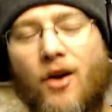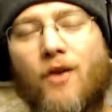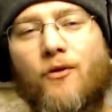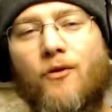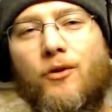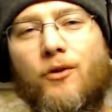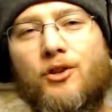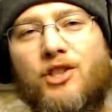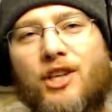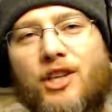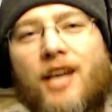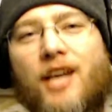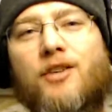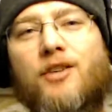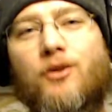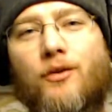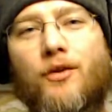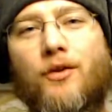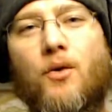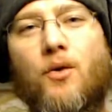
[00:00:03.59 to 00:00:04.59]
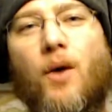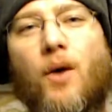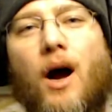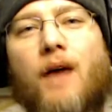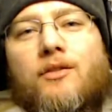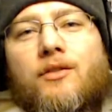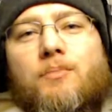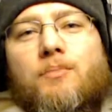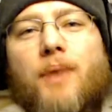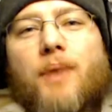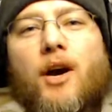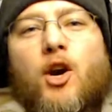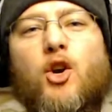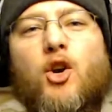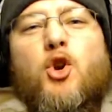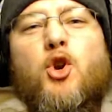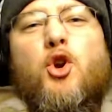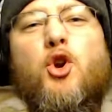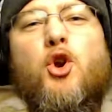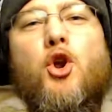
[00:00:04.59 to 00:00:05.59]
For today's review, I've spared
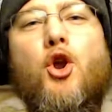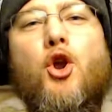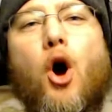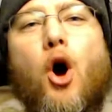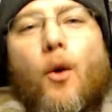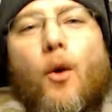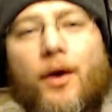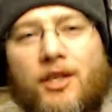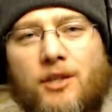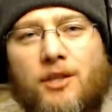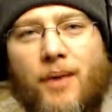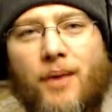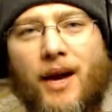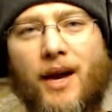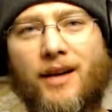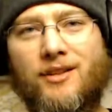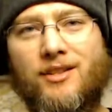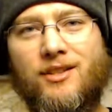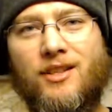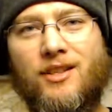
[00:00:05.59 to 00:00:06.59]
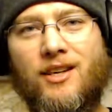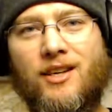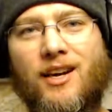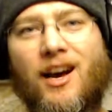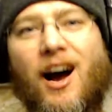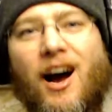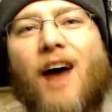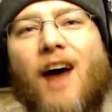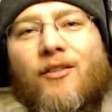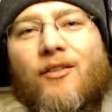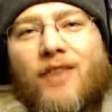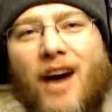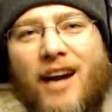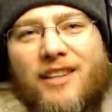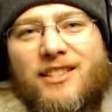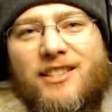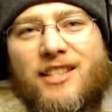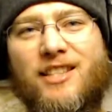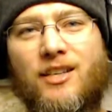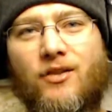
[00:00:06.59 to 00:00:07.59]
no expense. I've got
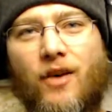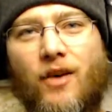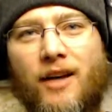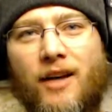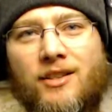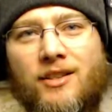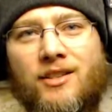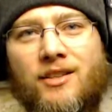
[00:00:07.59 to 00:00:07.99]
a T-Rex.